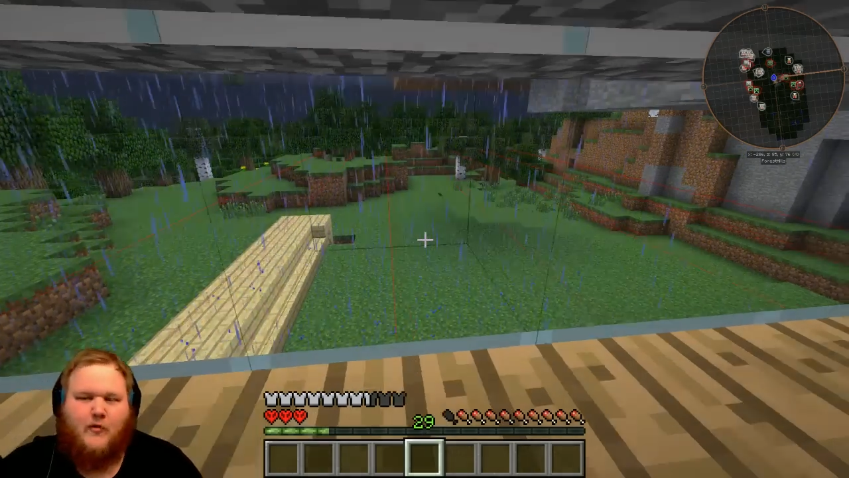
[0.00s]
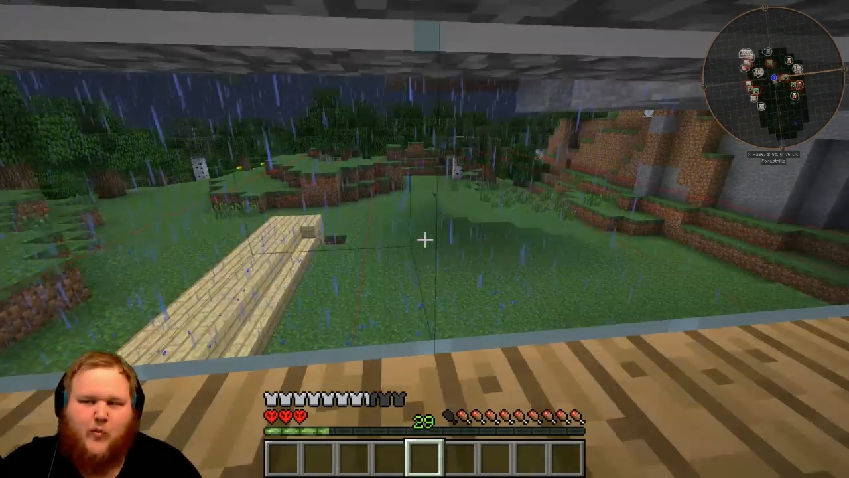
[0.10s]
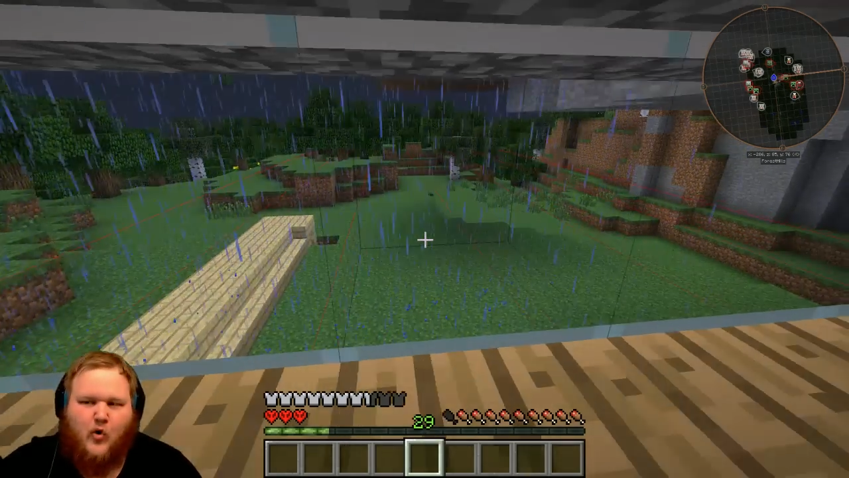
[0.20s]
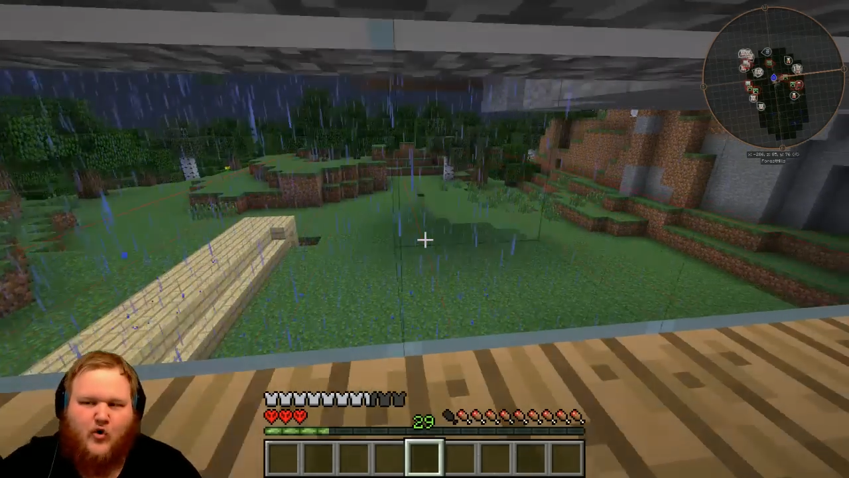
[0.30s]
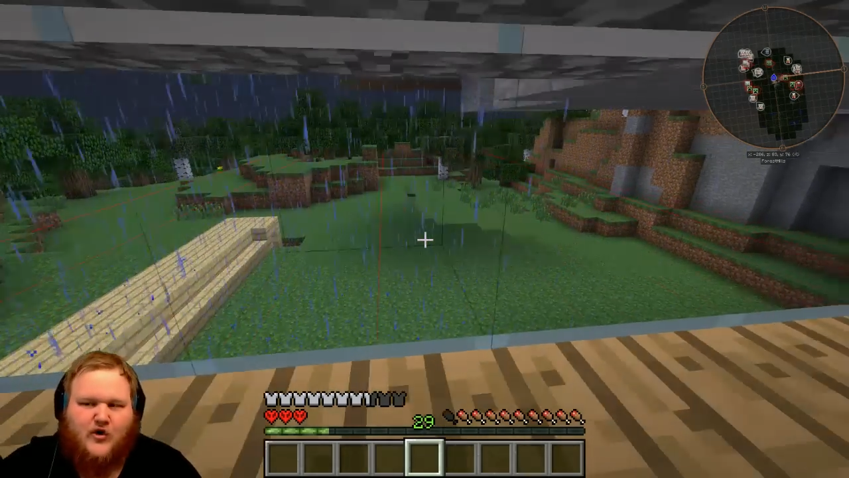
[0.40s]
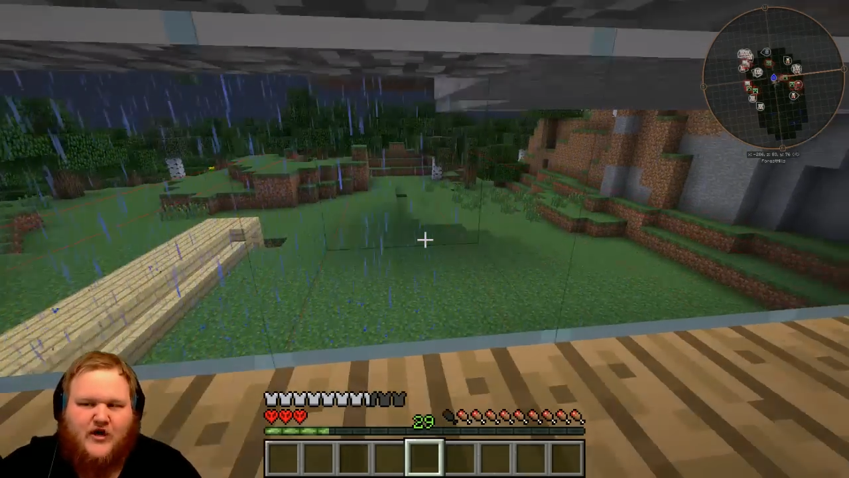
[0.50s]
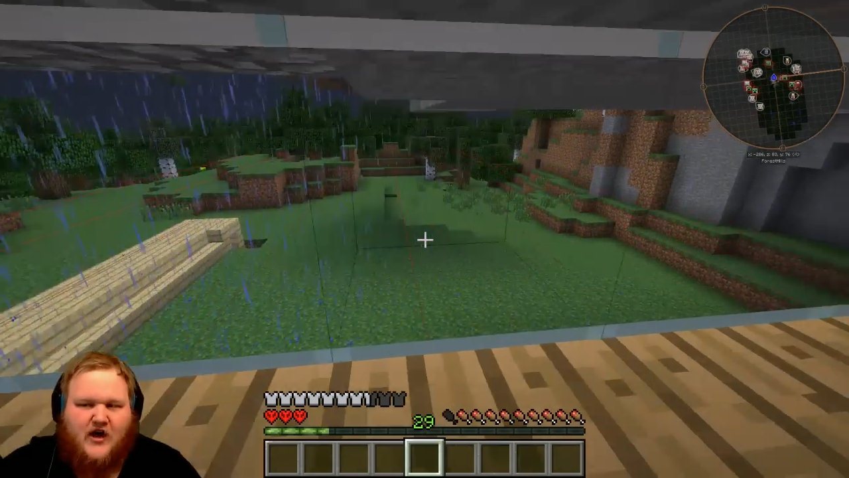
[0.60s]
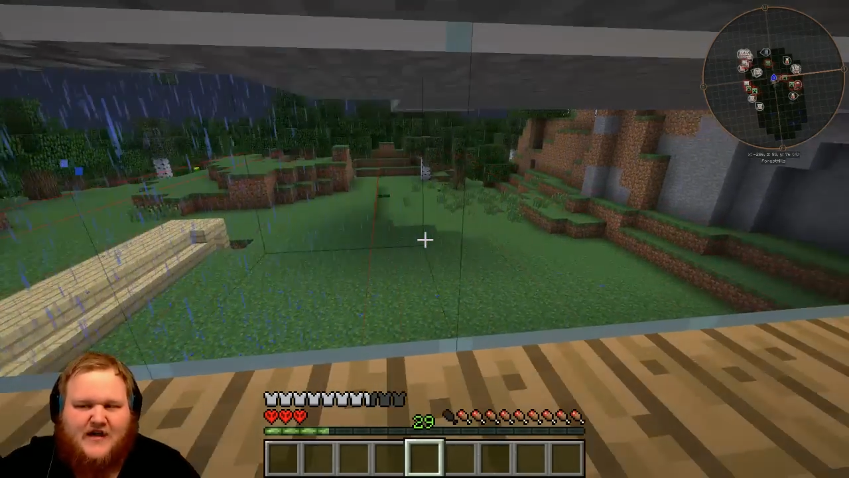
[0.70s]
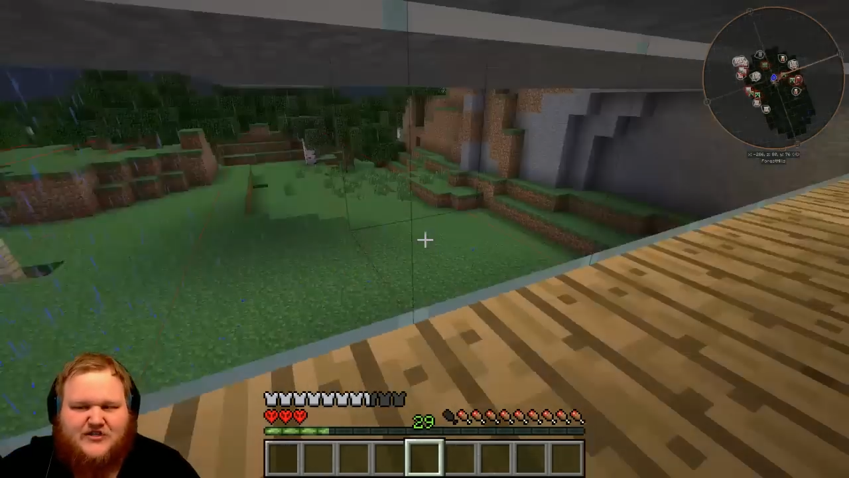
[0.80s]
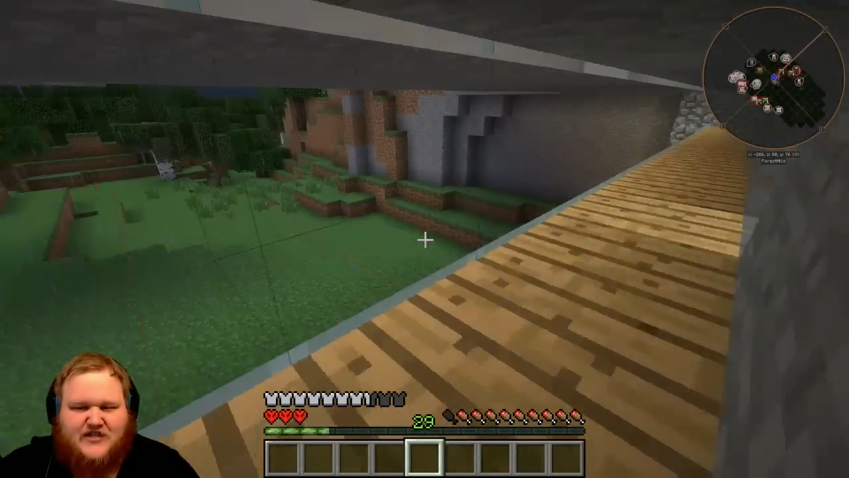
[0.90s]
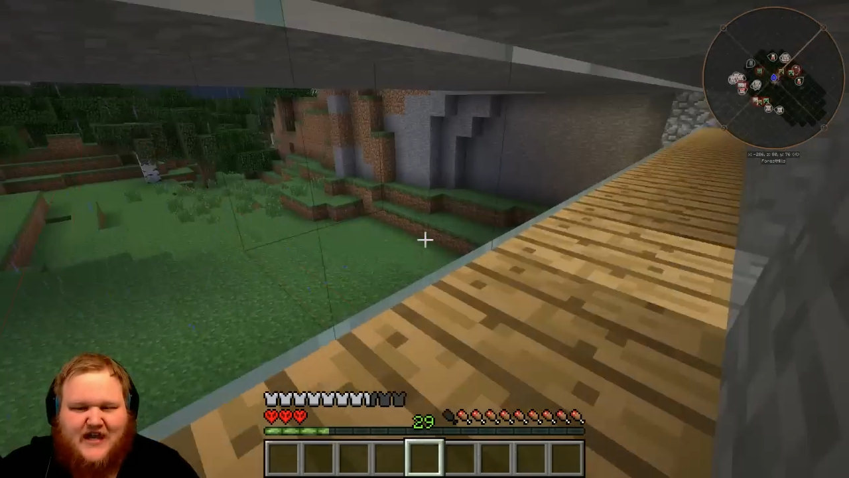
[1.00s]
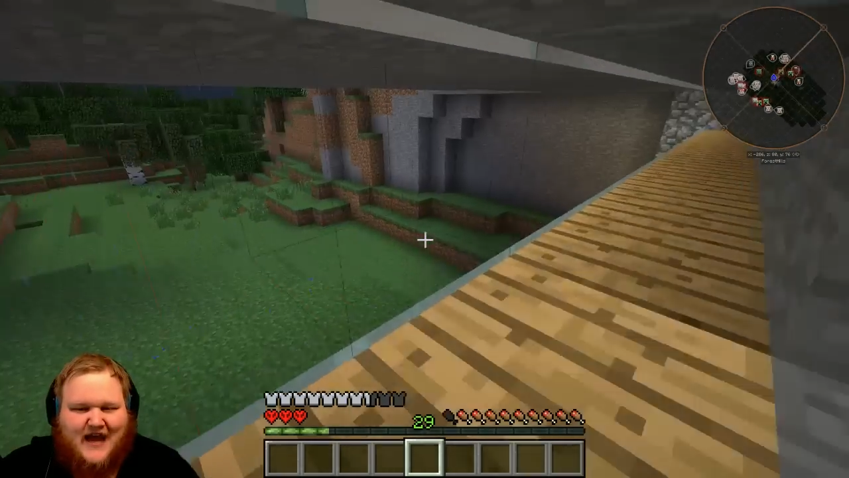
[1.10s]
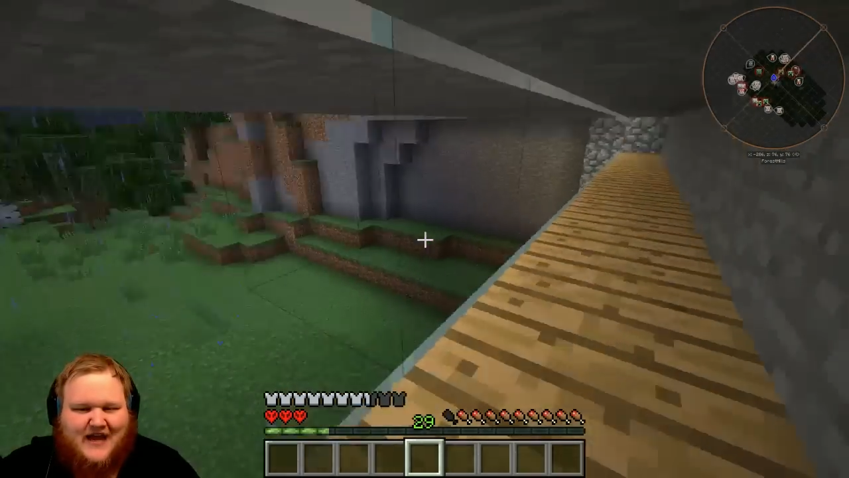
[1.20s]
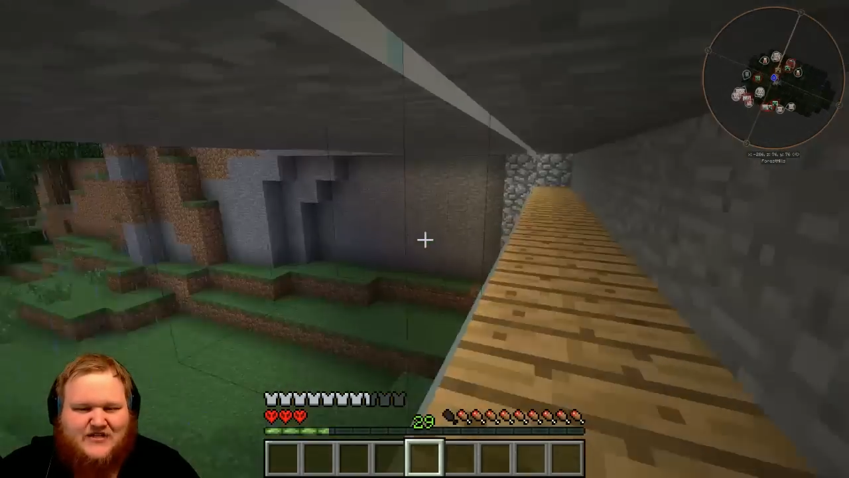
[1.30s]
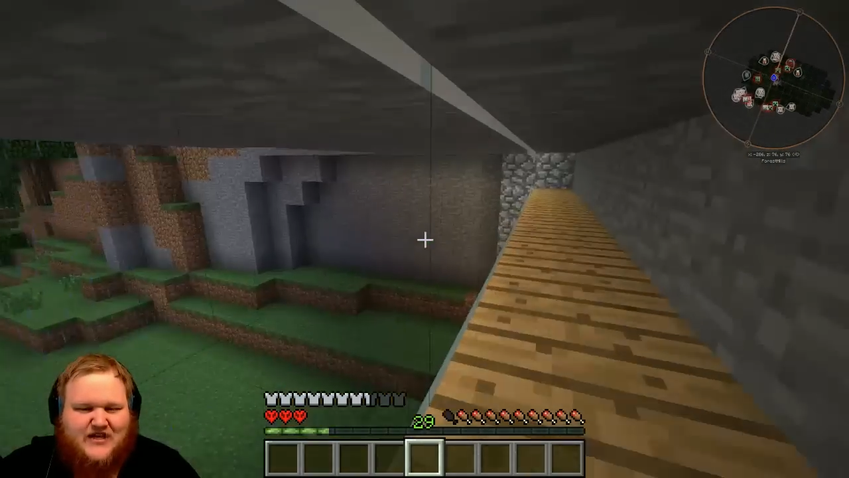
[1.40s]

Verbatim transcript: portal guns, guys.